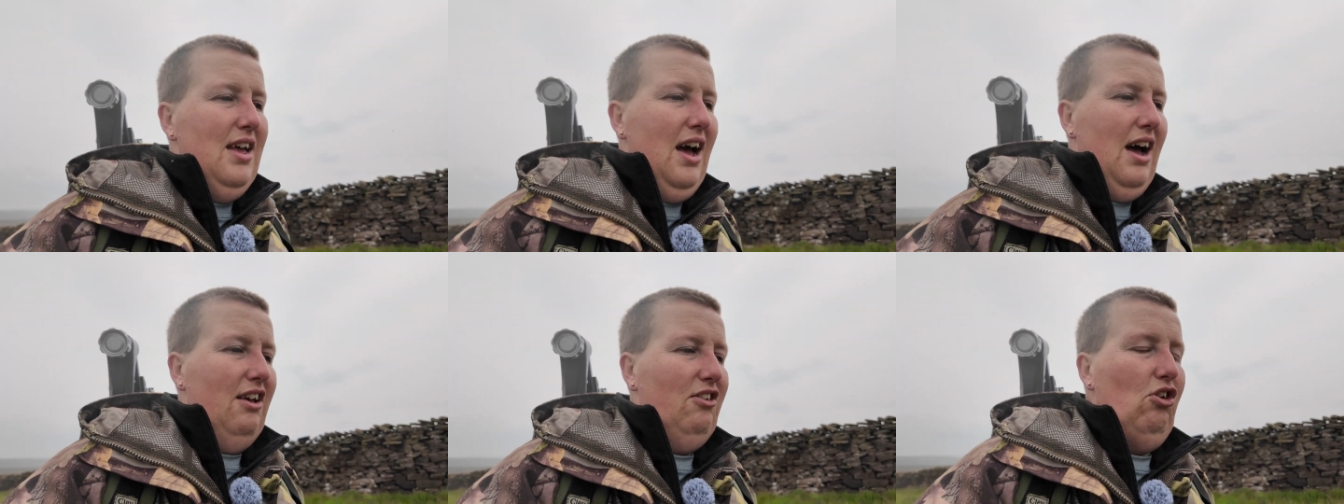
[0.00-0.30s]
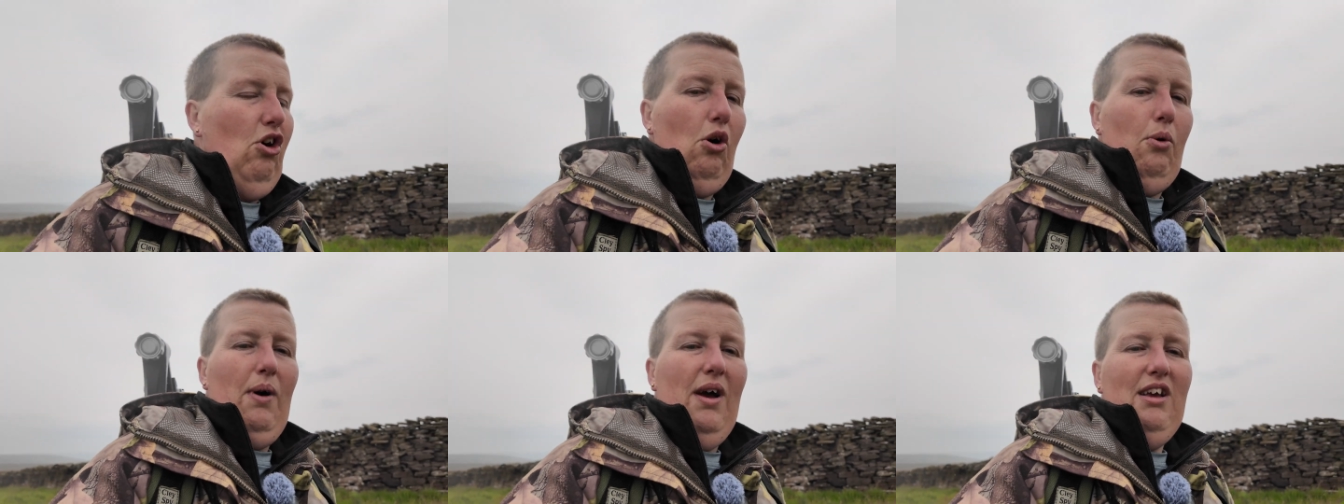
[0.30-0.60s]
As
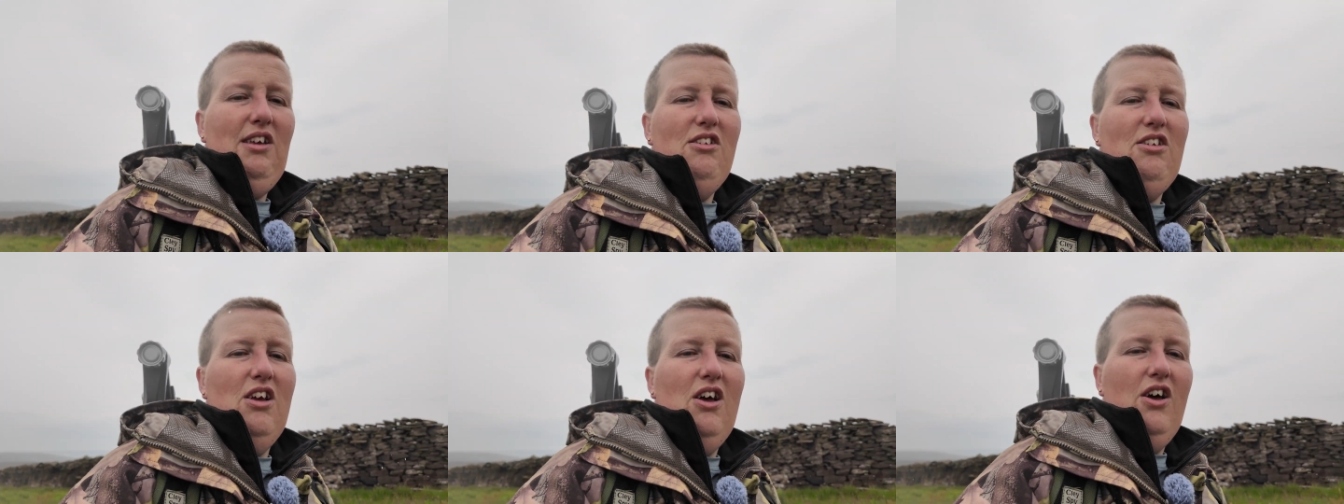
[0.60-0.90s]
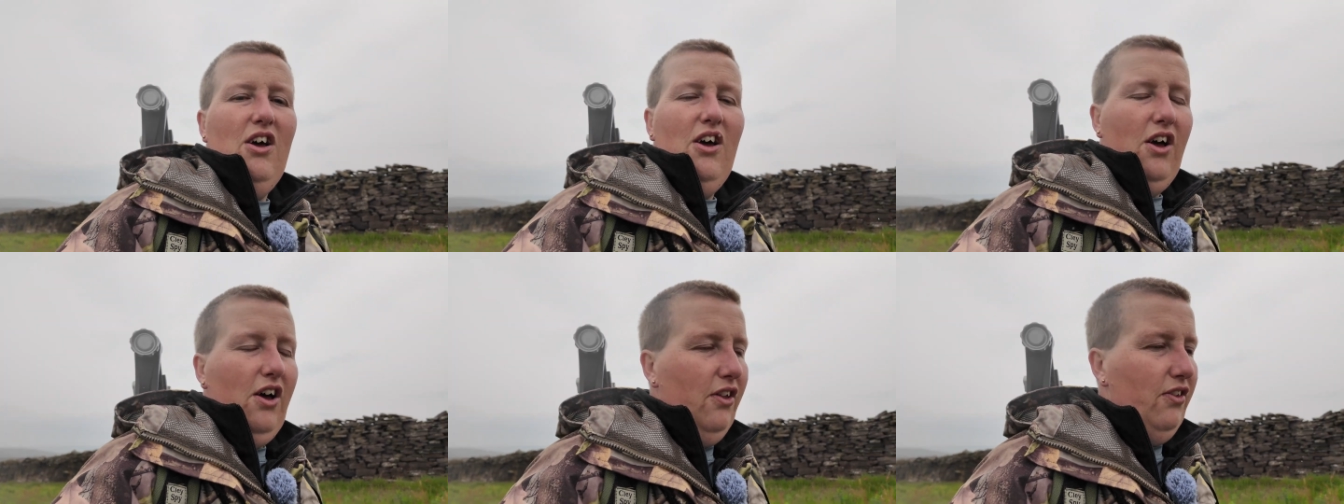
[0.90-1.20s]
always,
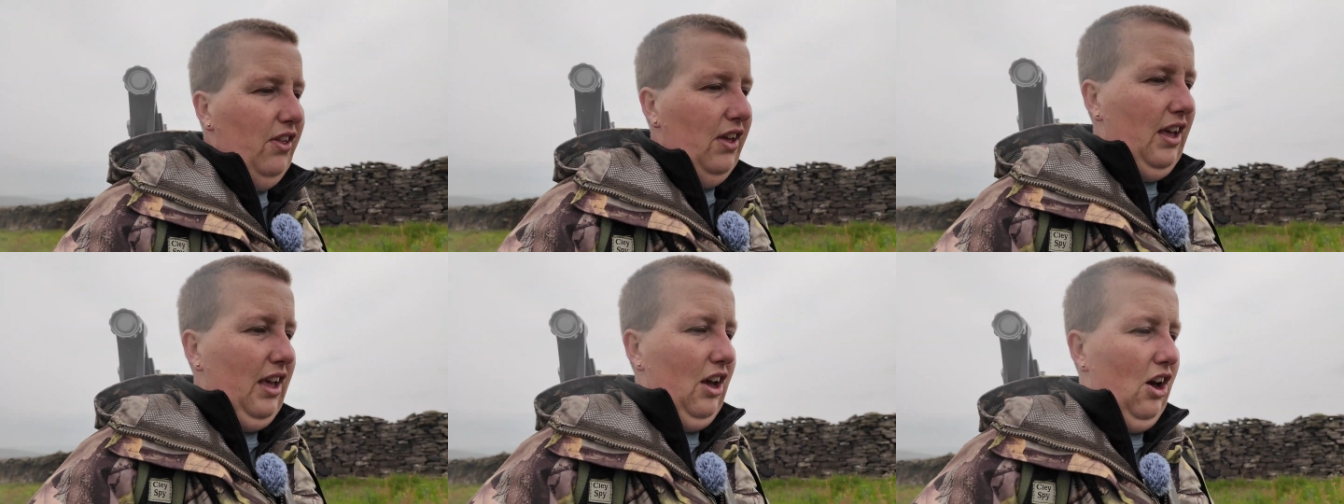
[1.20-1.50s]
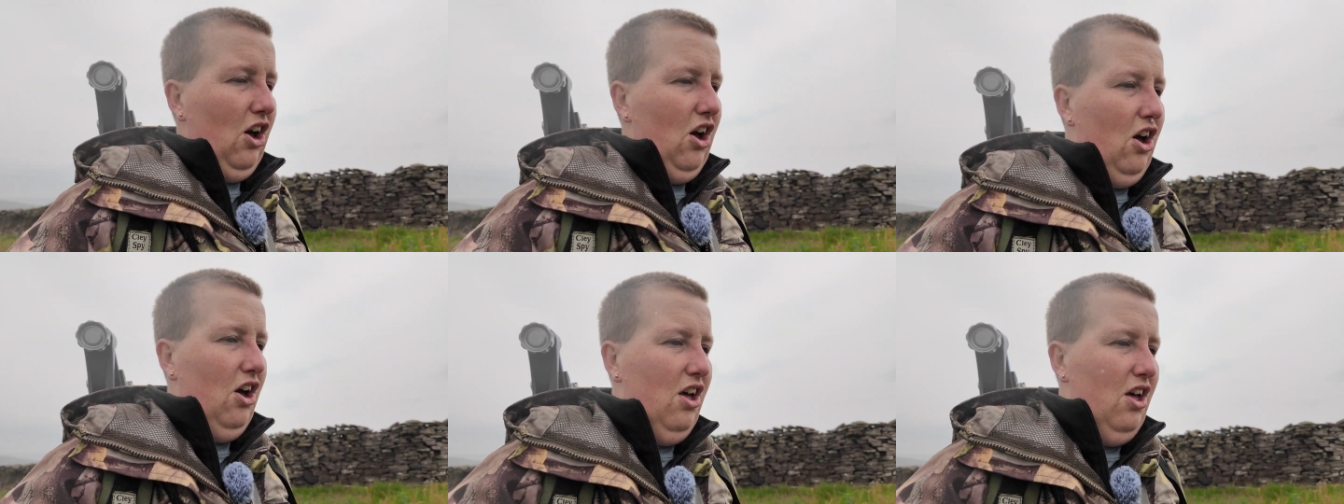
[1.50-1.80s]

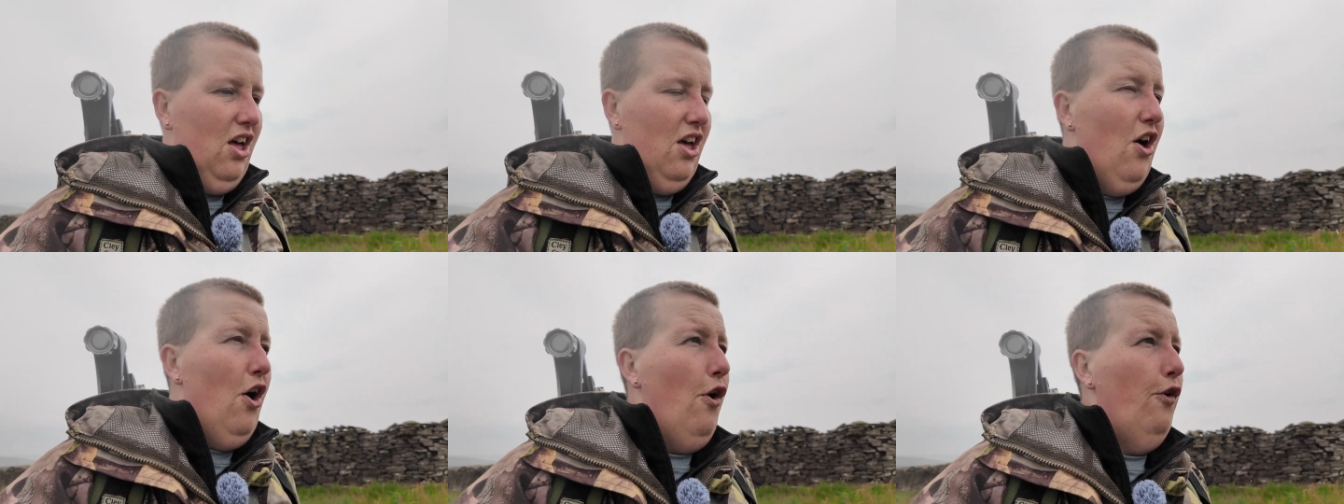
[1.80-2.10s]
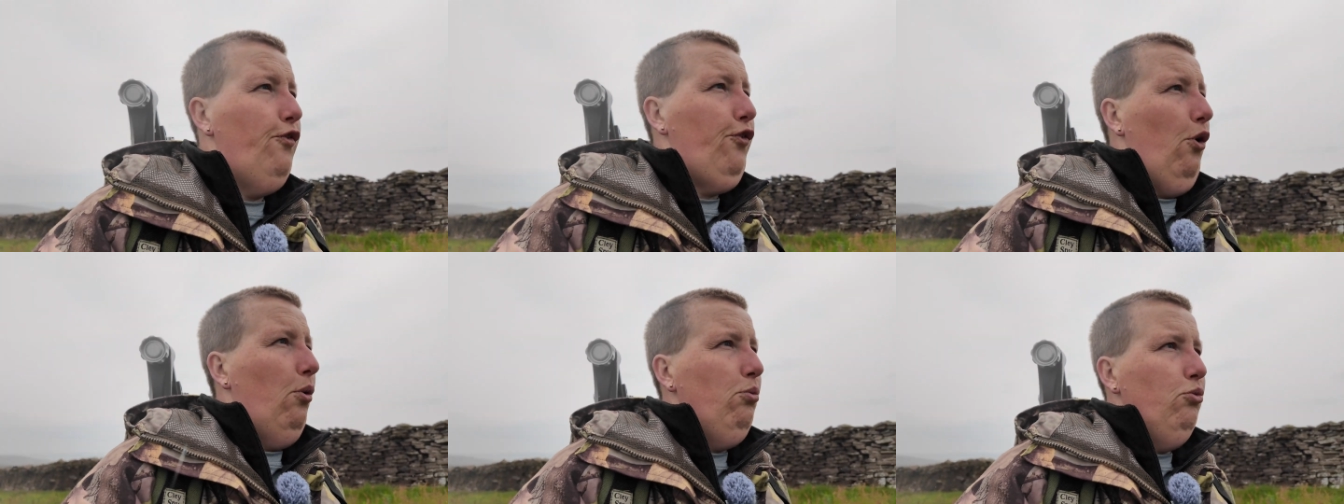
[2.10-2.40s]
the
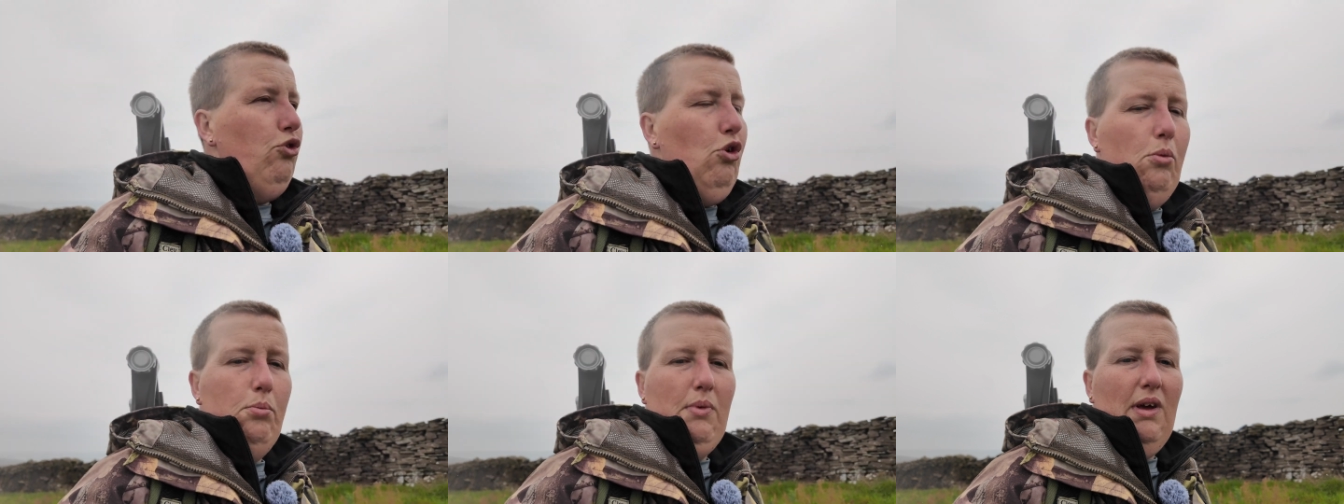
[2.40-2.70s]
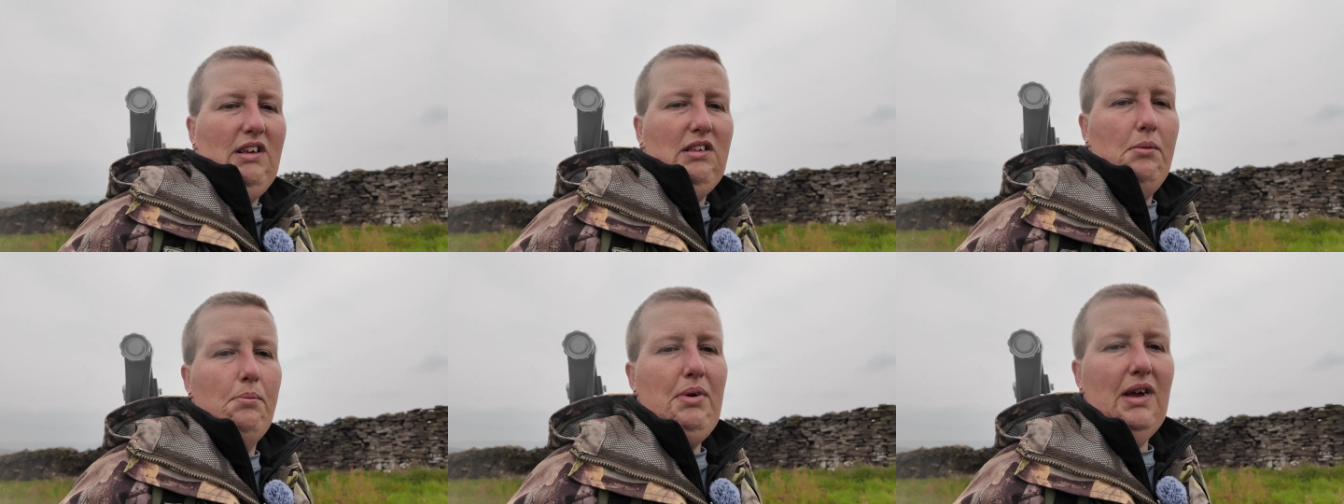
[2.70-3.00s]
thumbs up
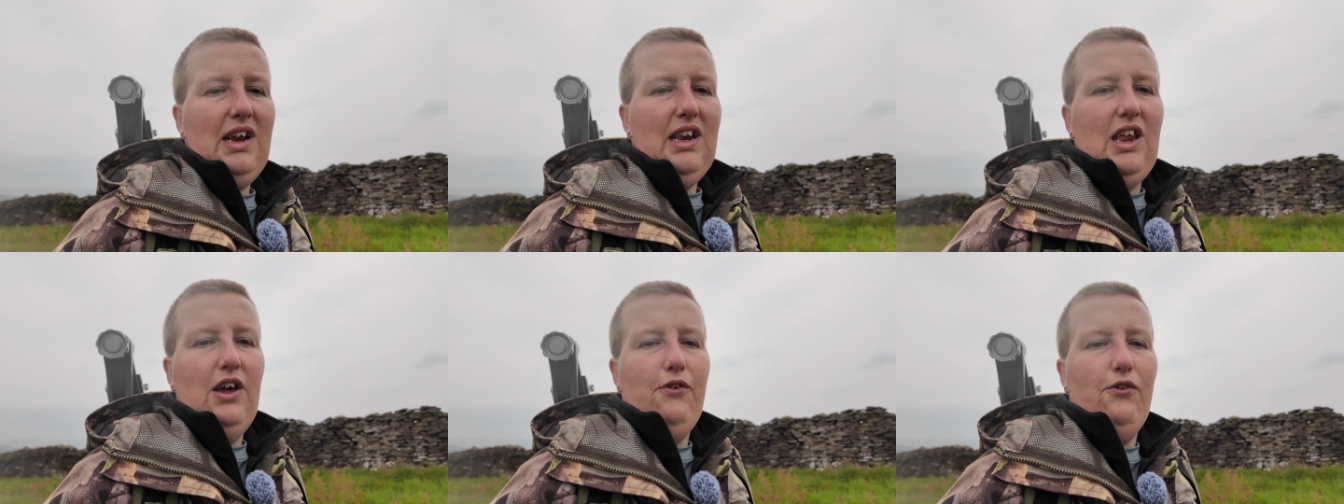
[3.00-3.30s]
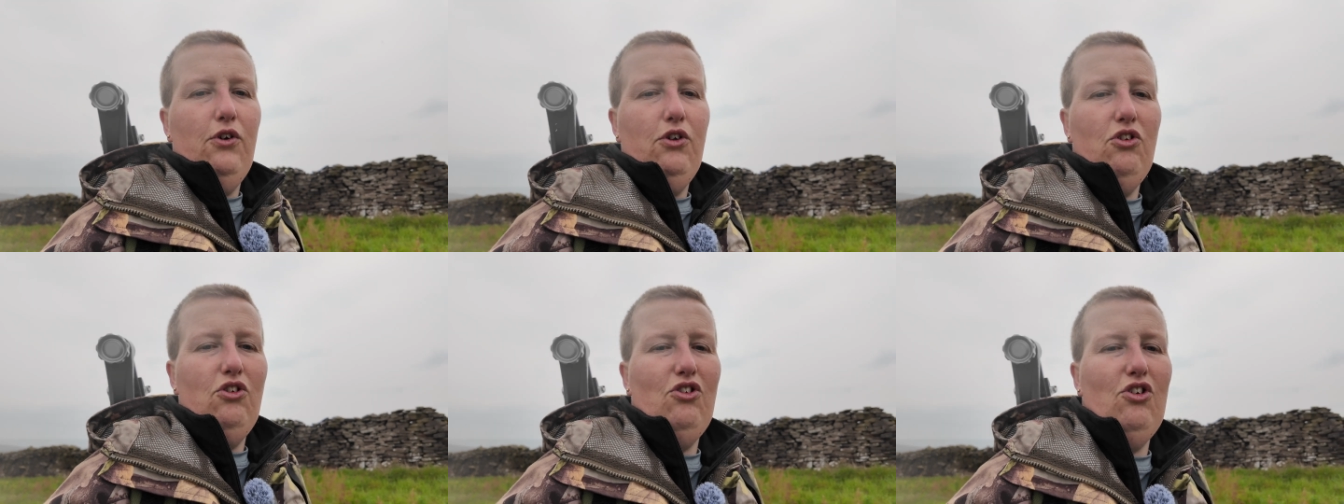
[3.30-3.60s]
makes a big
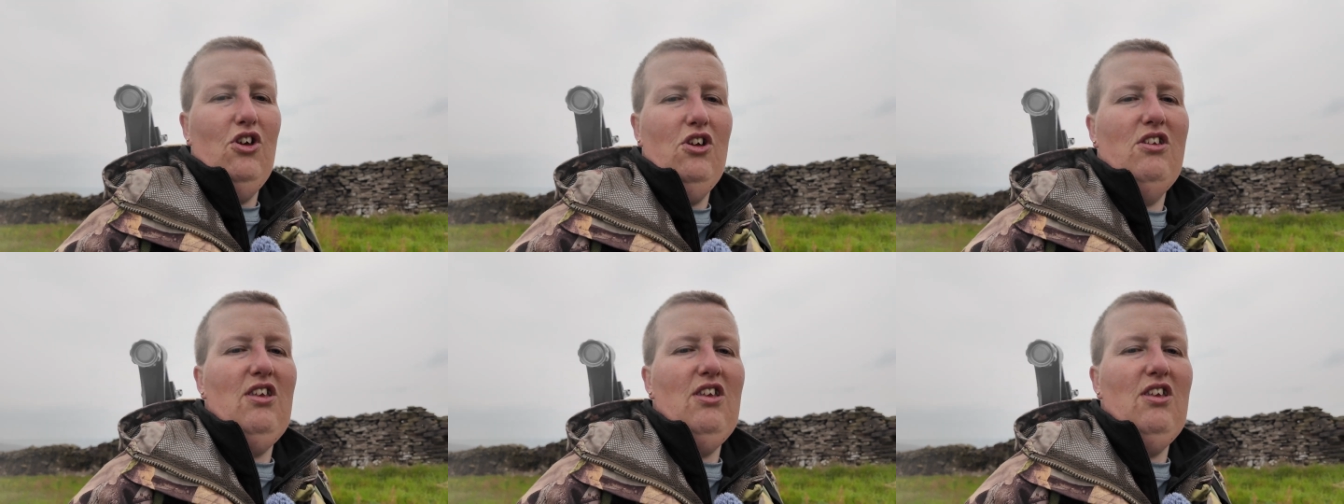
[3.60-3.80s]
difference